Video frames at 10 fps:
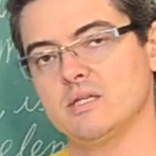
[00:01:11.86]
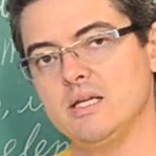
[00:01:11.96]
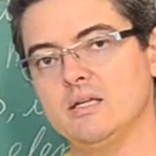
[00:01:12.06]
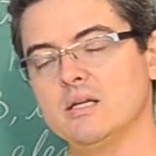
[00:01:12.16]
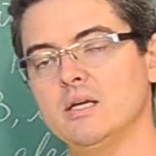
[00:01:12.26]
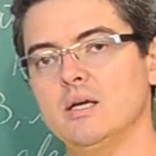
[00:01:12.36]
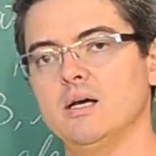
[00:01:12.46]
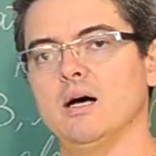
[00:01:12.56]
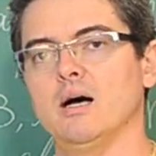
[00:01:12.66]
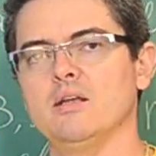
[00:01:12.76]
Indeed,
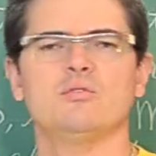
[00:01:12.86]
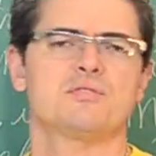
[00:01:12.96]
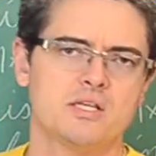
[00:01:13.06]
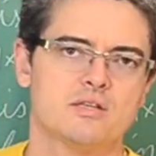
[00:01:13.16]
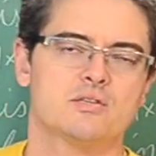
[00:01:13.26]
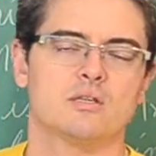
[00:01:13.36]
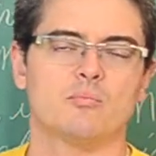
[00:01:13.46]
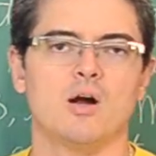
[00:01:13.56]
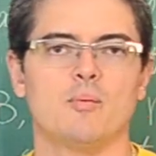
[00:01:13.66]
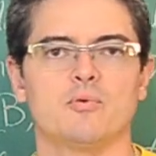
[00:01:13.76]
uh, you'll see this in the
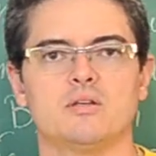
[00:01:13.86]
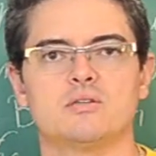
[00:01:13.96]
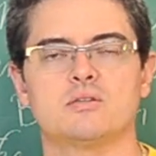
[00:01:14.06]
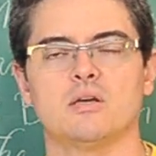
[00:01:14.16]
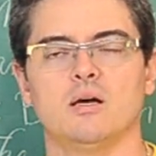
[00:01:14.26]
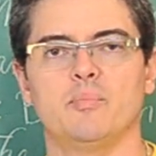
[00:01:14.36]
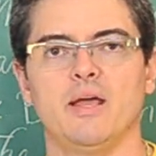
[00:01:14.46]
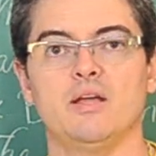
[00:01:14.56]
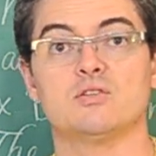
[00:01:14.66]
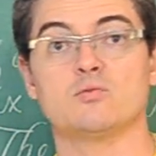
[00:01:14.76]
properties uh,
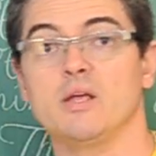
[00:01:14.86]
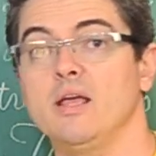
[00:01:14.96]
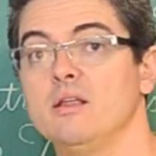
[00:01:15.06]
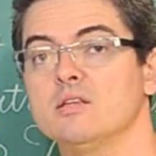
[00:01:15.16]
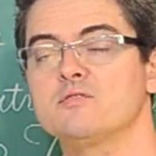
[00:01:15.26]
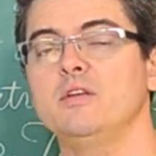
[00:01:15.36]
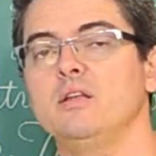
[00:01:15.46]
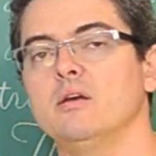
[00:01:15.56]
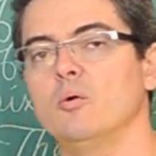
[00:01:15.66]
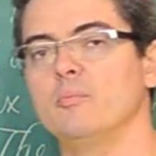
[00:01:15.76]
page as we end this
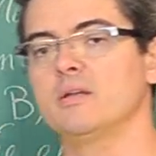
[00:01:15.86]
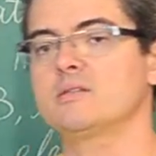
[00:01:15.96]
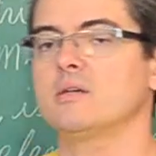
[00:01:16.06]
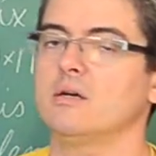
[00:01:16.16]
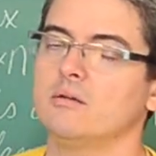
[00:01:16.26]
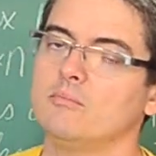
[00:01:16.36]
video, but uh,